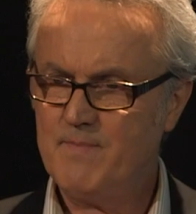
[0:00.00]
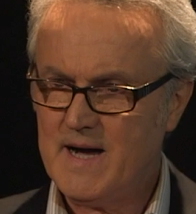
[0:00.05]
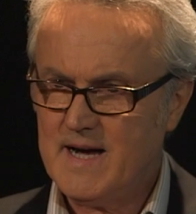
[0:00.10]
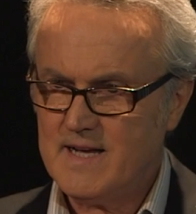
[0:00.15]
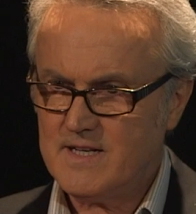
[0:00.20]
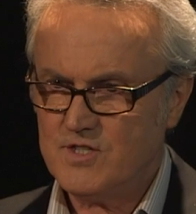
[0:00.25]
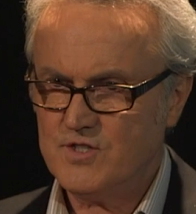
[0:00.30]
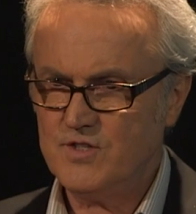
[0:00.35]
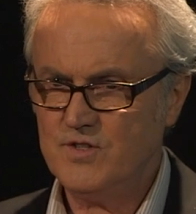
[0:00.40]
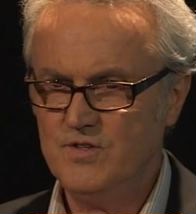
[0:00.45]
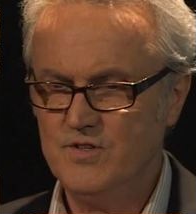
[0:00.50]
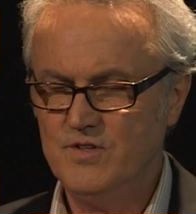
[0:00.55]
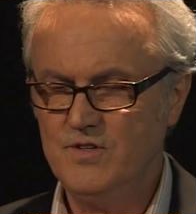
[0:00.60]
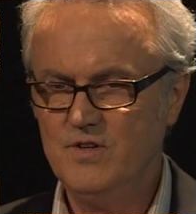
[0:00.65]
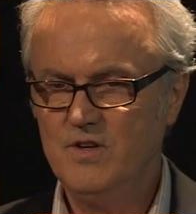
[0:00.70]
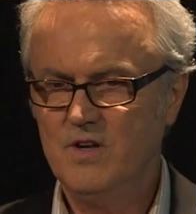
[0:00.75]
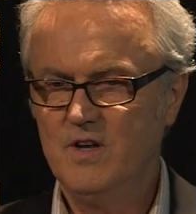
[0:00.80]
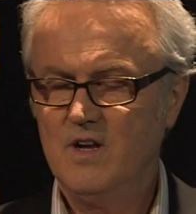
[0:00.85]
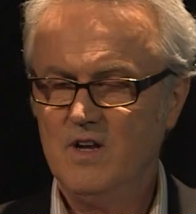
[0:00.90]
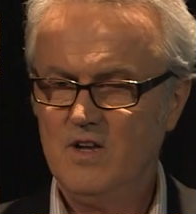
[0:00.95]
part
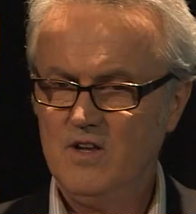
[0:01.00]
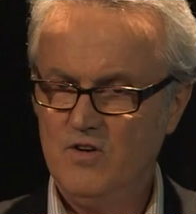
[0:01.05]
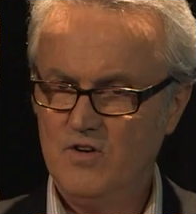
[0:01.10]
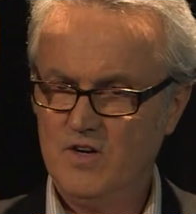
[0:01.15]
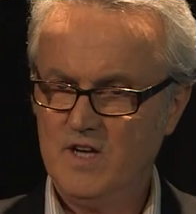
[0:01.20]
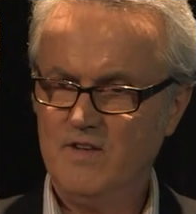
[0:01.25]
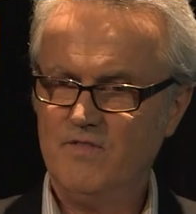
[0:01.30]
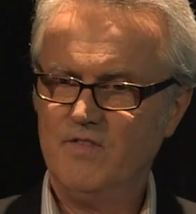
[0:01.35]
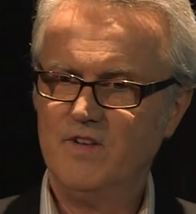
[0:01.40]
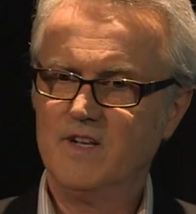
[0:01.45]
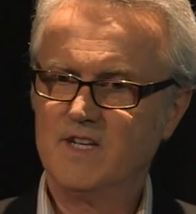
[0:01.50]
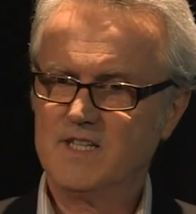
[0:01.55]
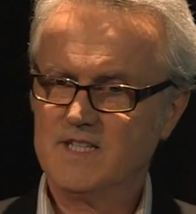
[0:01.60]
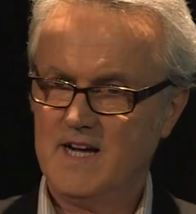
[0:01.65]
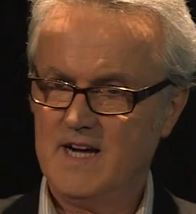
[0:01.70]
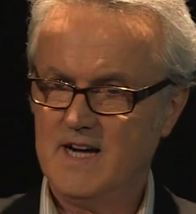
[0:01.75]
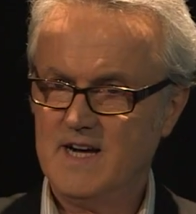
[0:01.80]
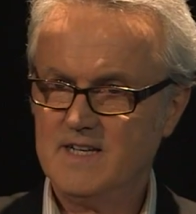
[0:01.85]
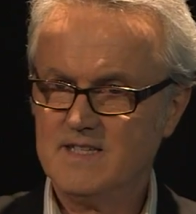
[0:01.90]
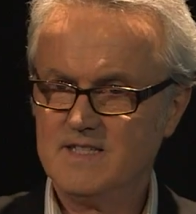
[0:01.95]
2, you're given a
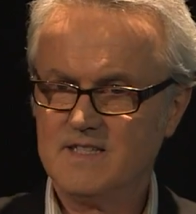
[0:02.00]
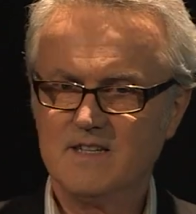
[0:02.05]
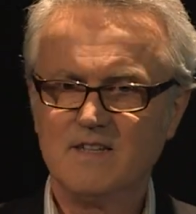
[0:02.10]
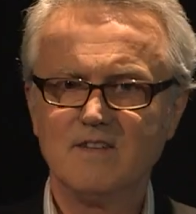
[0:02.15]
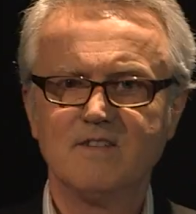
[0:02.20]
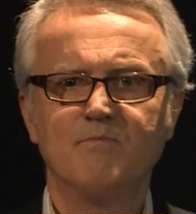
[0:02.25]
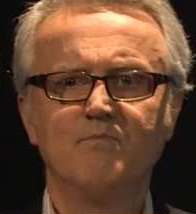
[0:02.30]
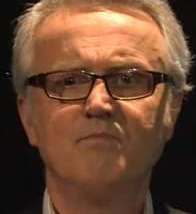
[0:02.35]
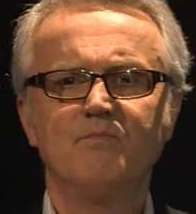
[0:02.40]
task.